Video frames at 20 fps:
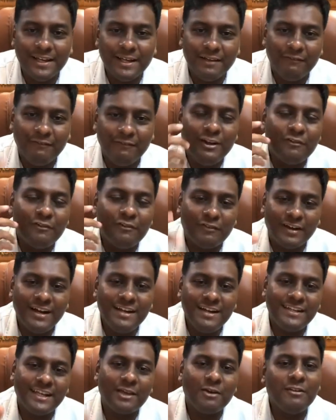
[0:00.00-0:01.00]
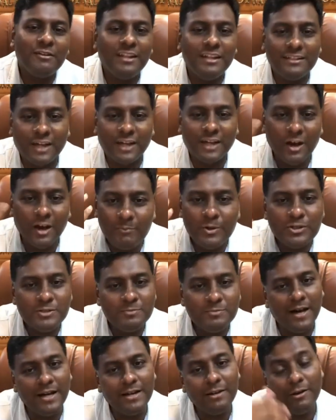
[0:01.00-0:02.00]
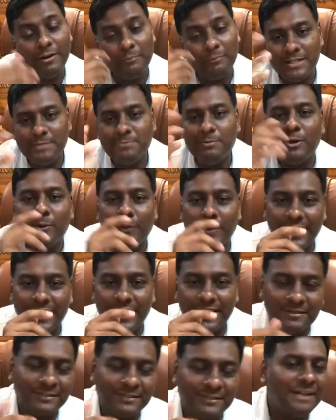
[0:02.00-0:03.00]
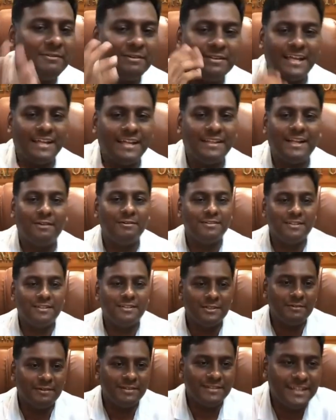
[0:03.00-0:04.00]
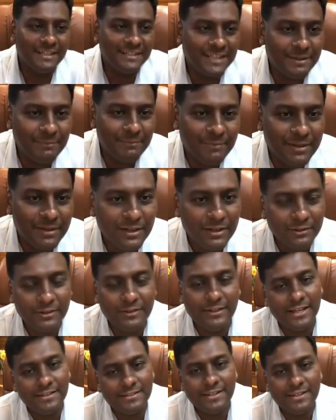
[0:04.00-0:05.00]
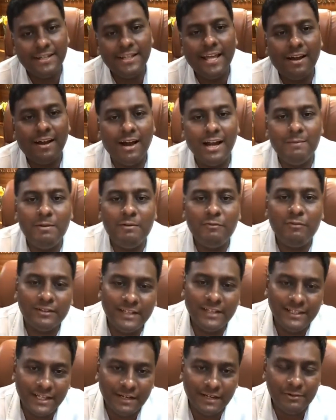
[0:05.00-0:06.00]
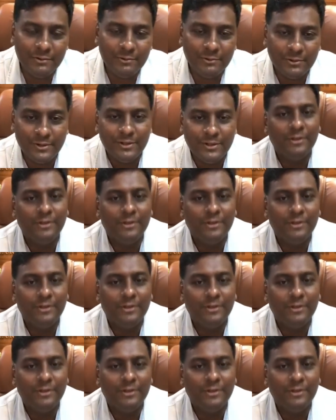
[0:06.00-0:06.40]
When your friend secures the topmost mark, you are much more worried. So that was the situation that time. So next day they called me for the interview.